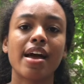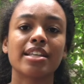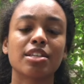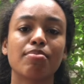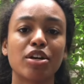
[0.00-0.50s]

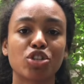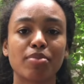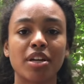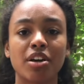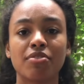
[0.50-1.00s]
it's a
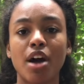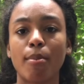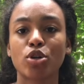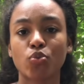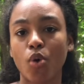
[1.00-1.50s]
measurement of how
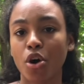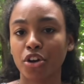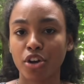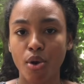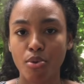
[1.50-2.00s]
much water
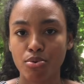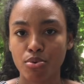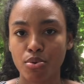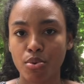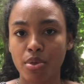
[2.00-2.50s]
can go
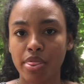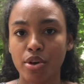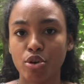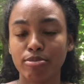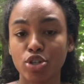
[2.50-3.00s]
through the
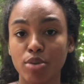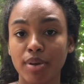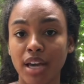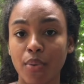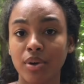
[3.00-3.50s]
hoop
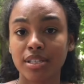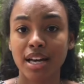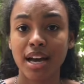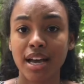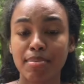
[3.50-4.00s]
tubing at one
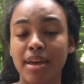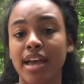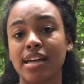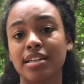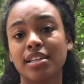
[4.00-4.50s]
time,
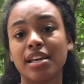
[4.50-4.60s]
and